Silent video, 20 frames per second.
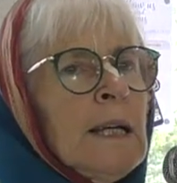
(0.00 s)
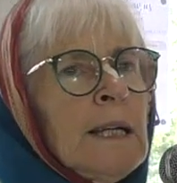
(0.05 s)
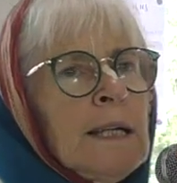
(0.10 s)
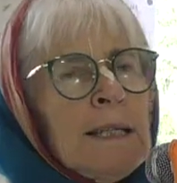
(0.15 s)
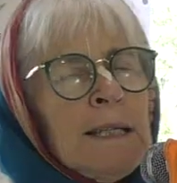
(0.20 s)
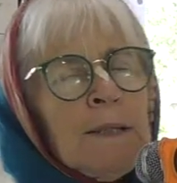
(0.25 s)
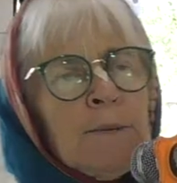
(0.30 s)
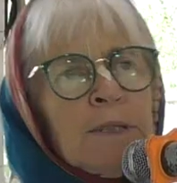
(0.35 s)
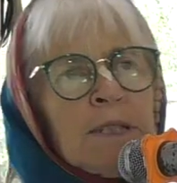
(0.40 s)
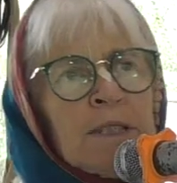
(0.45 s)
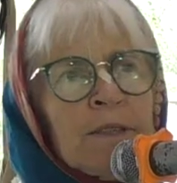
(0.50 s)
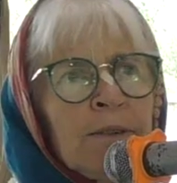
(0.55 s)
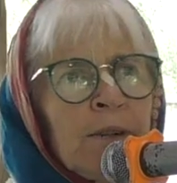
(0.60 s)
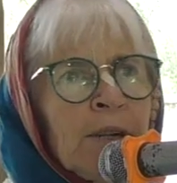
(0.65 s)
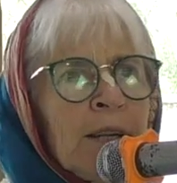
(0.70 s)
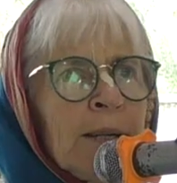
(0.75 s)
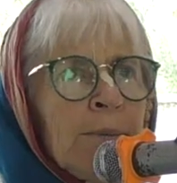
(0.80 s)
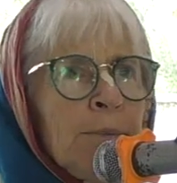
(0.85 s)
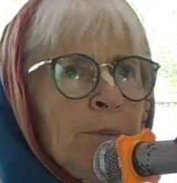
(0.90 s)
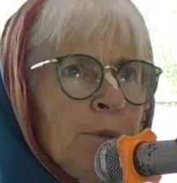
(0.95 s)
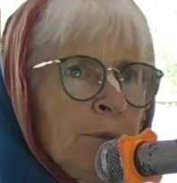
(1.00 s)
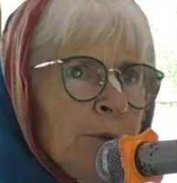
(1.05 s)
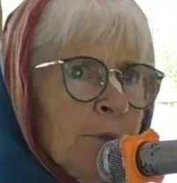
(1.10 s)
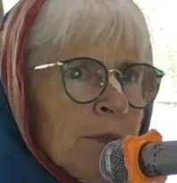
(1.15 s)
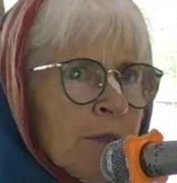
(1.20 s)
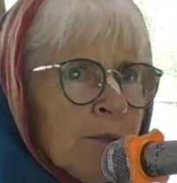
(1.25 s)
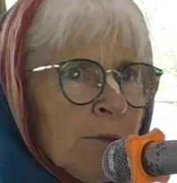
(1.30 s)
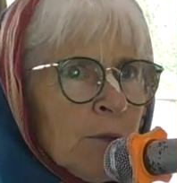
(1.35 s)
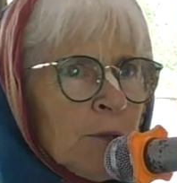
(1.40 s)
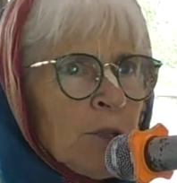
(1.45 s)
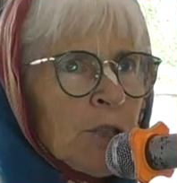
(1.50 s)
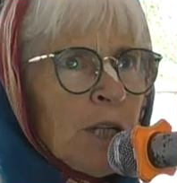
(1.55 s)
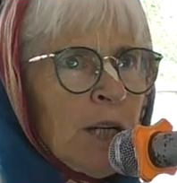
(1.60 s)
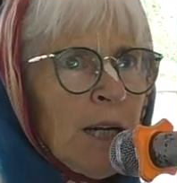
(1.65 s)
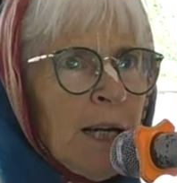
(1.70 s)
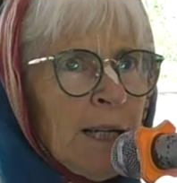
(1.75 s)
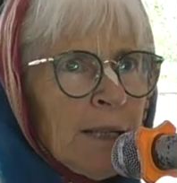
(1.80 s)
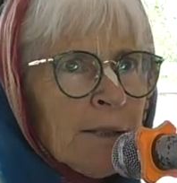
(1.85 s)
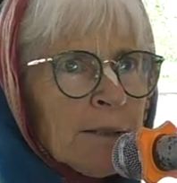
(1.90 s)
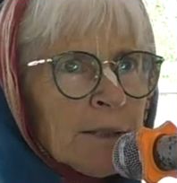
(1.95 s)
He was a very beautiful
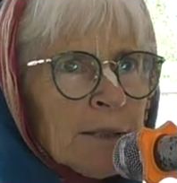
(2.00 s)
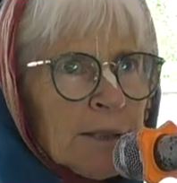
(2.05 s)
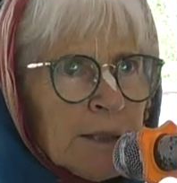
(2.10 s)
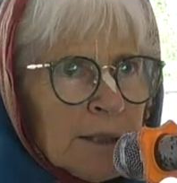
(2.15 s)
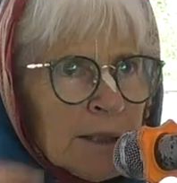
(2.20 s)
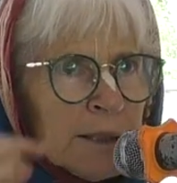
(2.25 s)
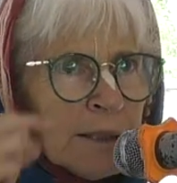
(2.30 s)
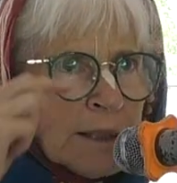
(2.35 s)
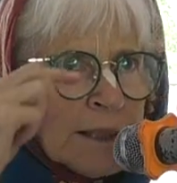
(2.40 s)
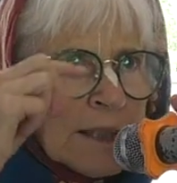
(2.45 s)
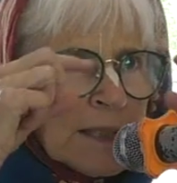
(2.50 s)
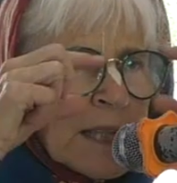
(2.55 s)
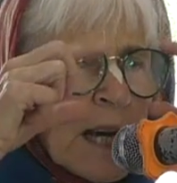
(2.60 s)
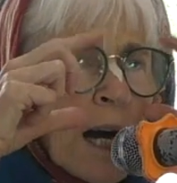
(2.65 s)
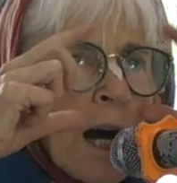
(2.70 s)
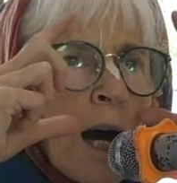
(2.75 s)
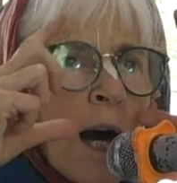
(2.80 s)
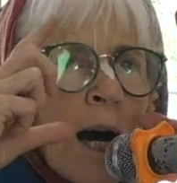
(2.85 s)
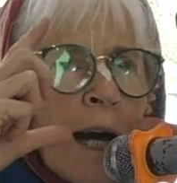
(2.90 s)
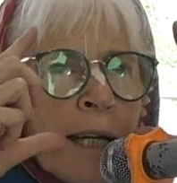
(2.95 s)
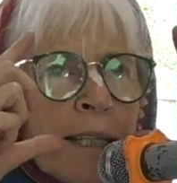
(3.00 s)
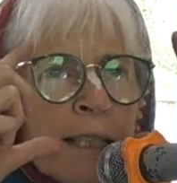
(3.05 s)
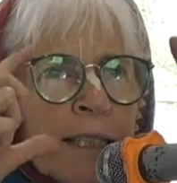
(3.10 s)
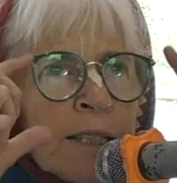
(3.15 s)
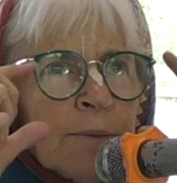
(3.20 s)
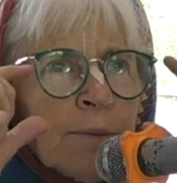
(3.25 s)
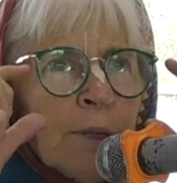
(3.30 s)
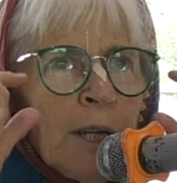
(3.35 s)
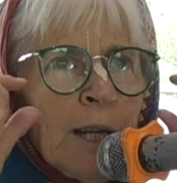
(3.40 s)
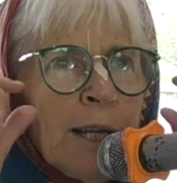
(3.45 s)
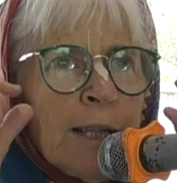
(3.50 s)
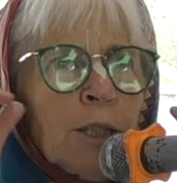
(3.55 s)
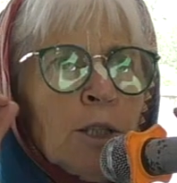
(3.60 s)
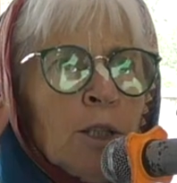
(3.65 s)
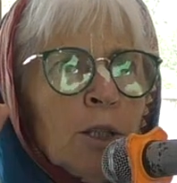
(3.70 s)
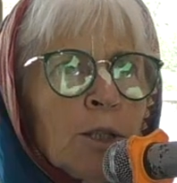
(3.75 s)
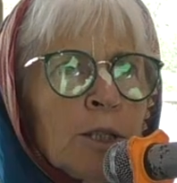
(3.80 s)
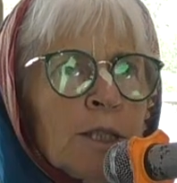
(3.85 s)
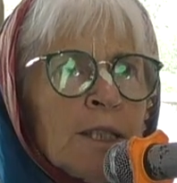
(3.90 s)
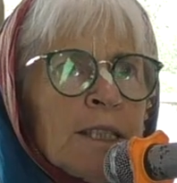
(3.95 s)
child. His eyes were like
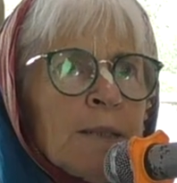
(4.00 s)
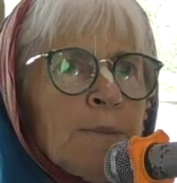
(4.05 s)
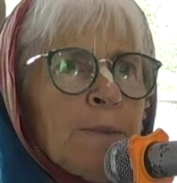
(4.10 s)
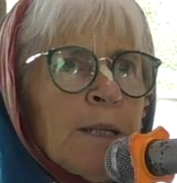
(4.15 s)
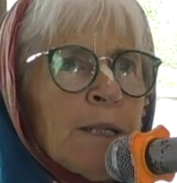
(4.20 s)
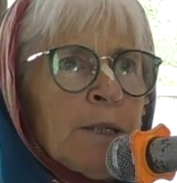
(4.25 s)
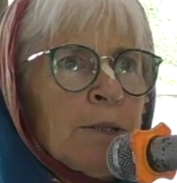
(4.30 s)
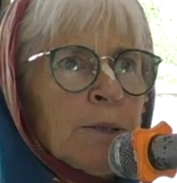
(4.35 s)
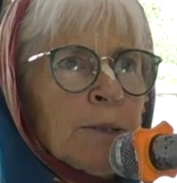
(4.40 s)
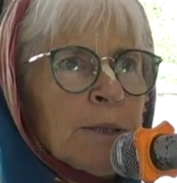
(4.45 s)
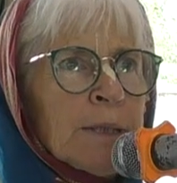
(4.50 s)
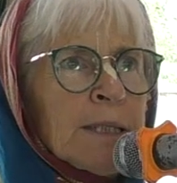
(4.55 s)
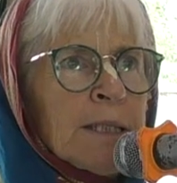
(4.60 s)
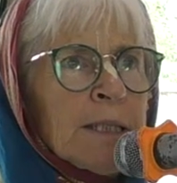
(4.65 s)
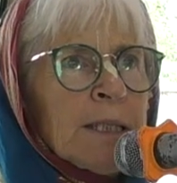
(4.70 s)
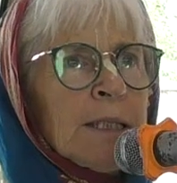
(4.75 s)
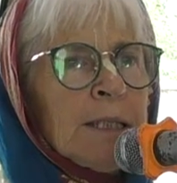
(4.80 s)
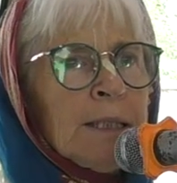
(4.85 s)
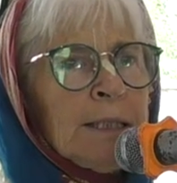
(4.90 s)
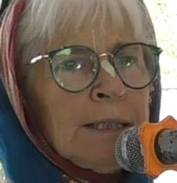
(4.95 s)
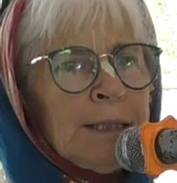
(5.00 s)
lotus petals.